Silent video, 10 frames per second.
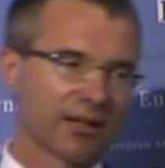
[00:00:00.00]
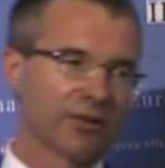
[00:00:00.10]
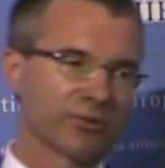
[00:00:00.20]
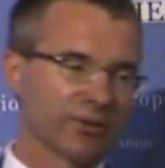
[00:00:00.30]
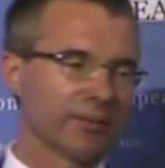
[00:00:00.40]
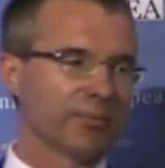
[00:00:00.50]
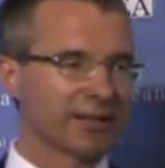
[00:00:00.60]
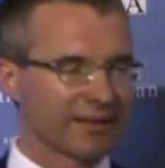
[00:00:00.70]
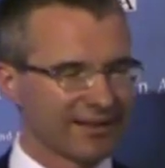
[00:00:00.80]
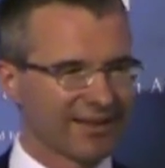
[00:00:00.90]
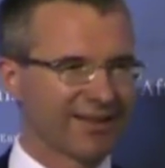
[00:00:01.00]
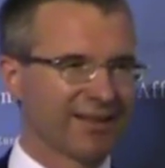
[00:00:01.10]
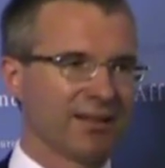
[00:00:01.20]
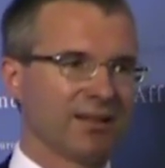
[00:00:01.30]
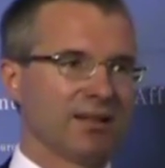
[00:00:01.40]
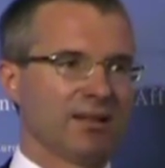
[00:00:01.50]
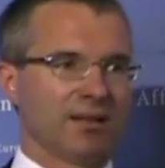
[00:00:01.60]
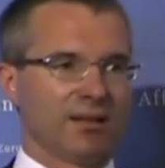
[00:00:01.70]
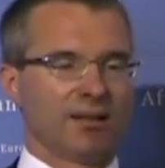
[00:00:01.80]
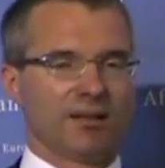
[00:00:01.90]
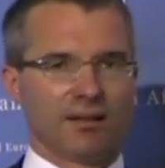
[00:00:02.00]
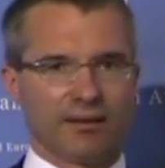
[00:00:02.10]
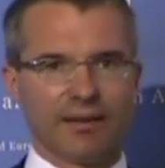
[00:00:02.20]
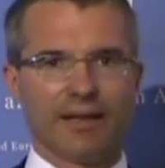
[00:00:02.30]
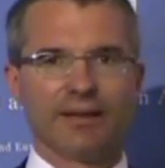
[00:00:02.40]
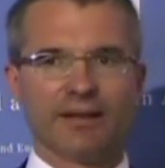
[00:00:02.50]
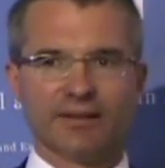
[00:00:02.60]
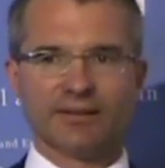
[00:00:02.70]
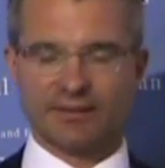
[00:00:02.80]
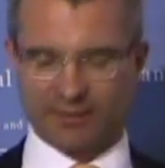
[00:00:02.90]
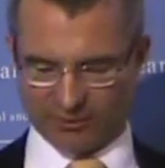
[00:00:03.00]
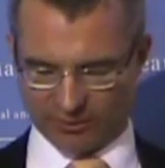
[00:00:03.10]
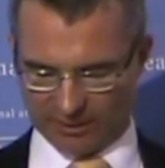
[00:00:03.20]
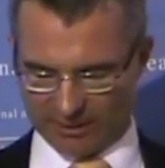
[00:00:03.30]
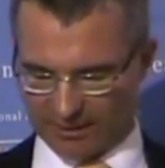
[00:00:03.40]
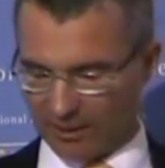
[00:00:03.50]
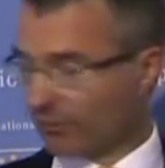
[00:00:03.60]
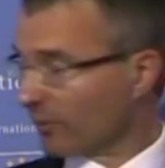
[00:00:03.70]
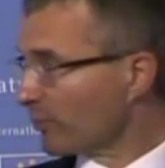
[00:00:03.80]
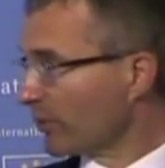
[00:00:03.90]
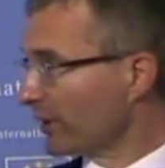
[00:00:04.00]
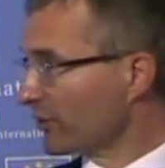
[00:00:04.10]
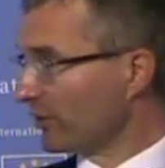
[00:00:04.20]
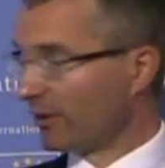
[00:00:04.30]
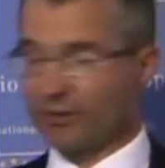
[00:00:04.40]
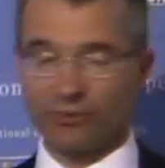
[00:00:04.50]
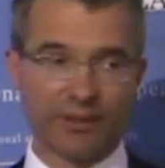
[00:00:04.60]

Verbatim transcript: downgrade, but then there is certainly downward pressure on the